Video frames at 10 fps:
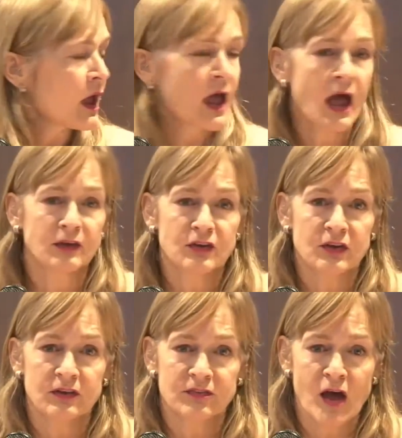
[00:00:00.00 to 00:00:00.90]
and
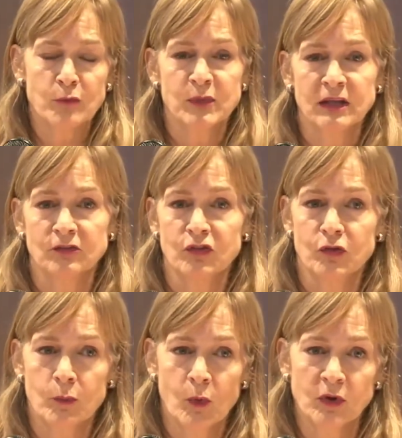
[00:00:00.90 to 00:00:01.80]
that
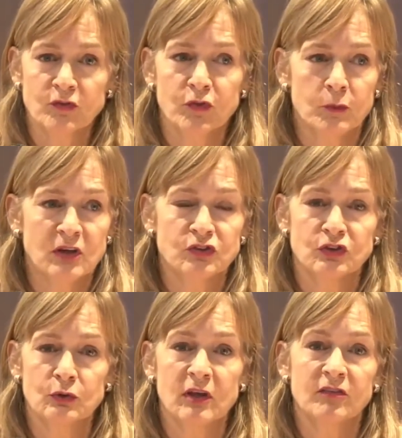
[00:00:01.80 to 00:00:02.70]
means the more
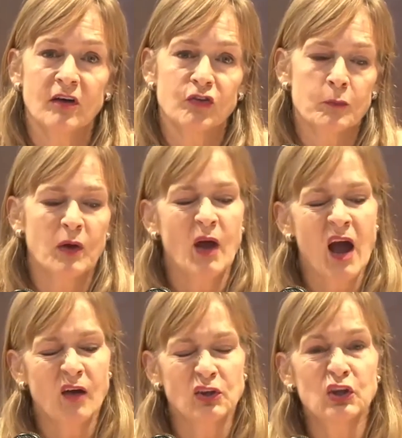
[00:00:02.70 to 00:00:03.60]
information you give us about
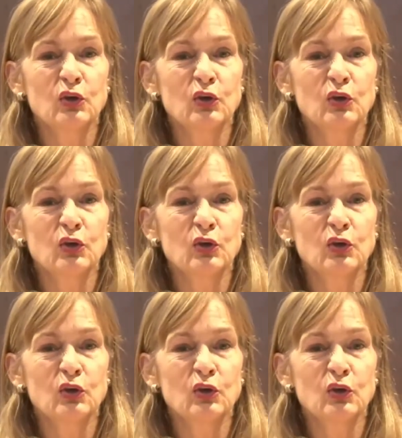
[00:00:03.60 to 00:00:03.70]
how